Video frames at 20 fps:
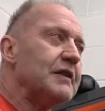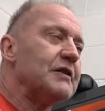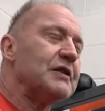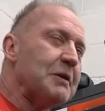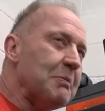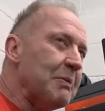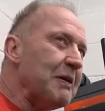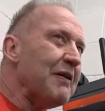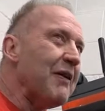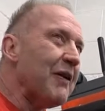
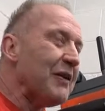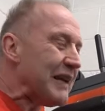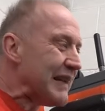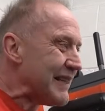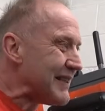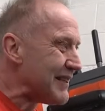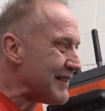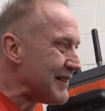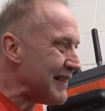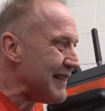To be
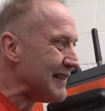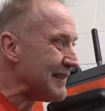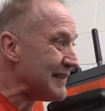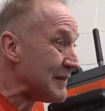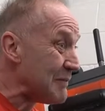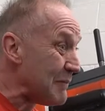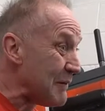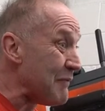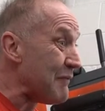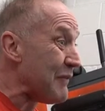honest,
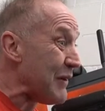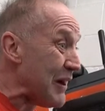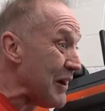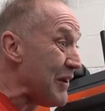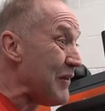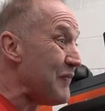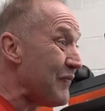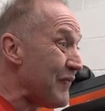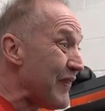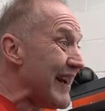to be very
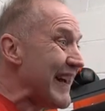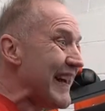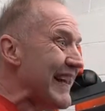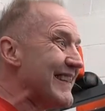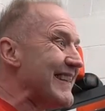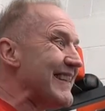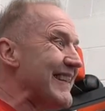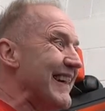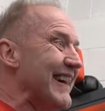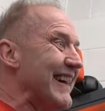
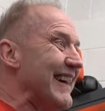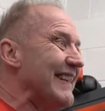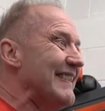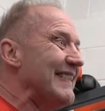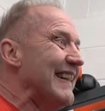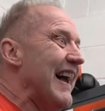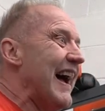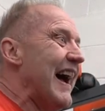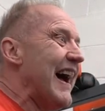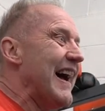fair to you,
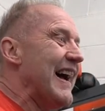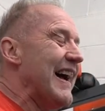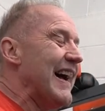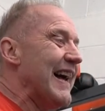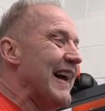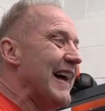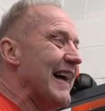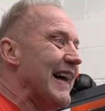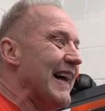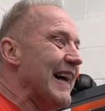
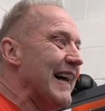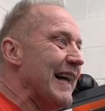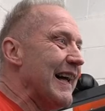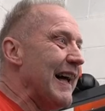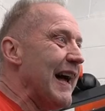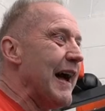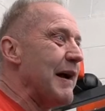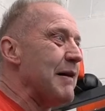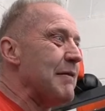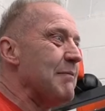
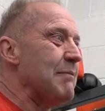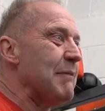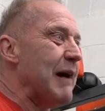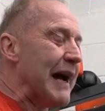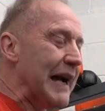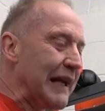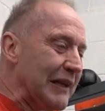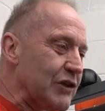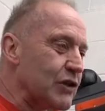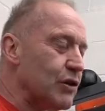
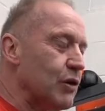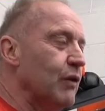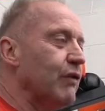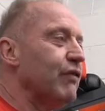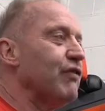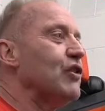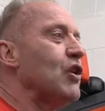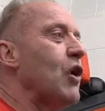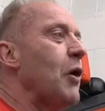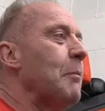my
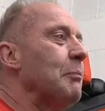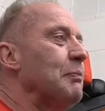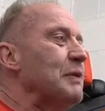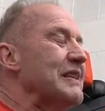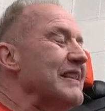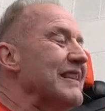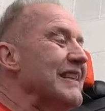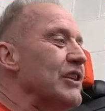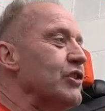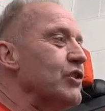tough
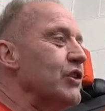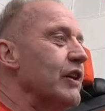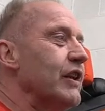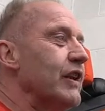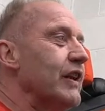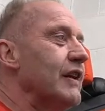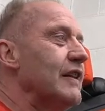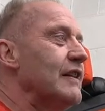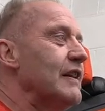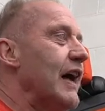
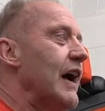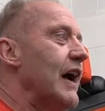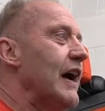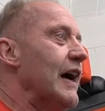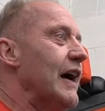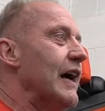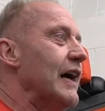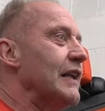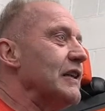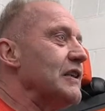competition,
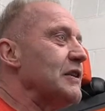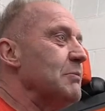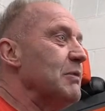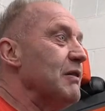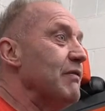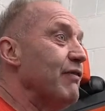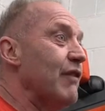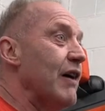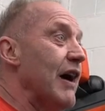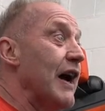to
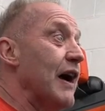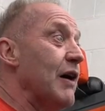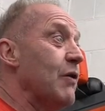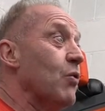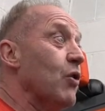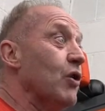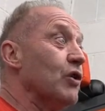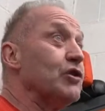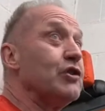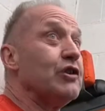be fair,
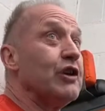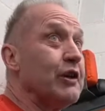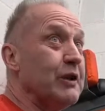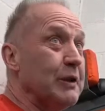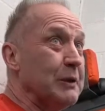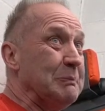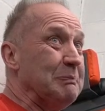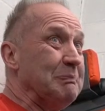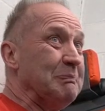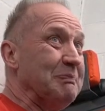was
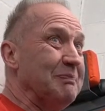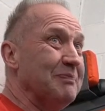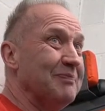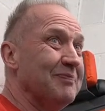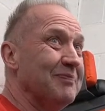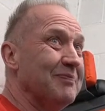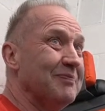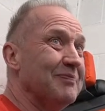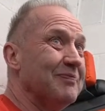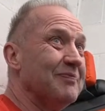Cheryl.
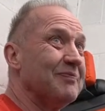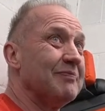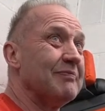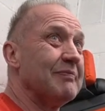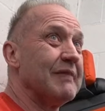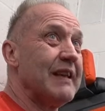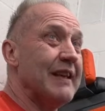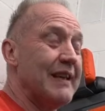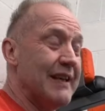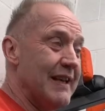
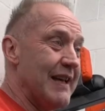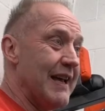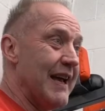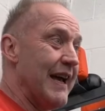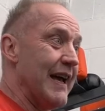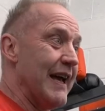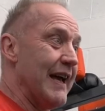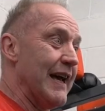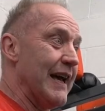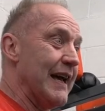
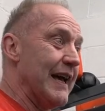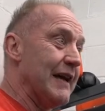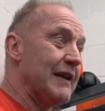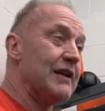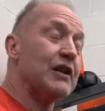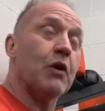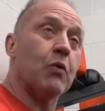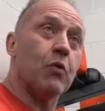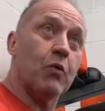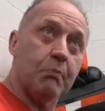Right.
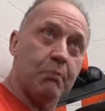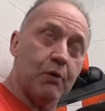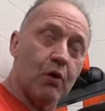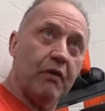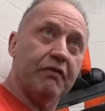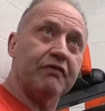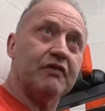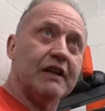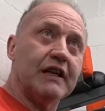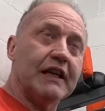You know, we
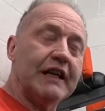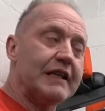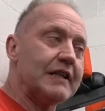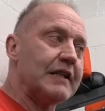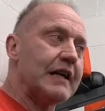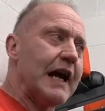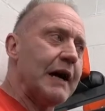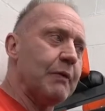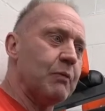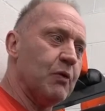both did it,
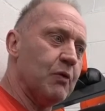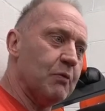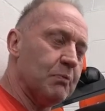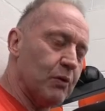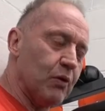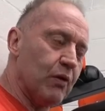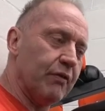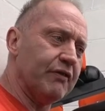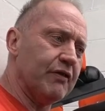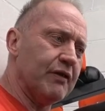and we were
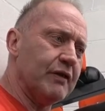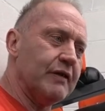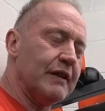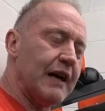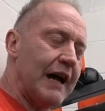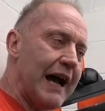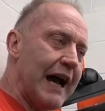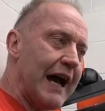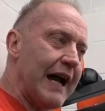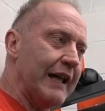both at
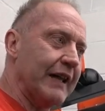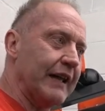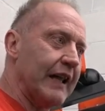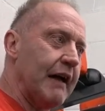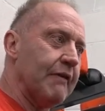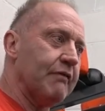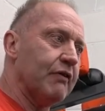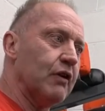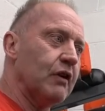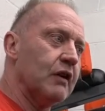the high
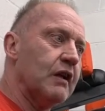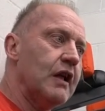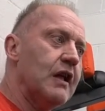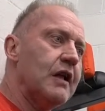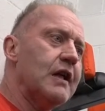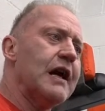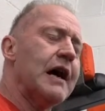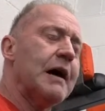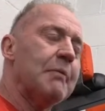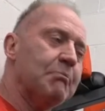level,
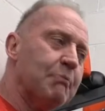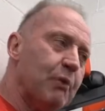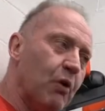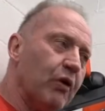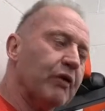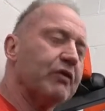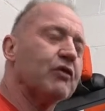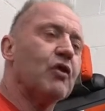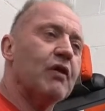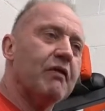and
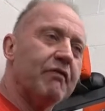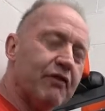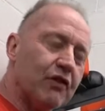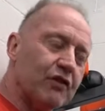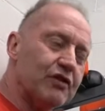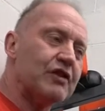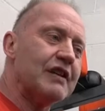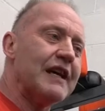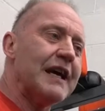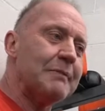both going for
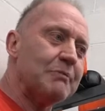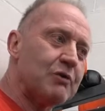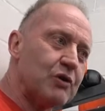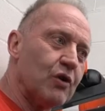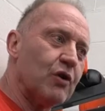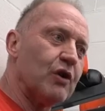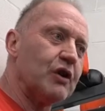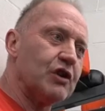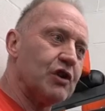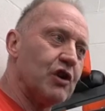the same
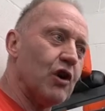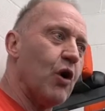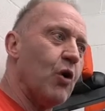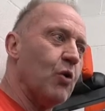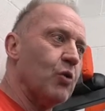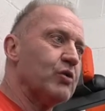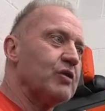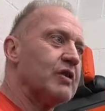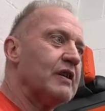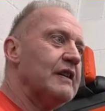sort of
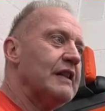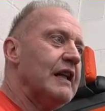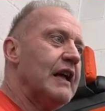shows.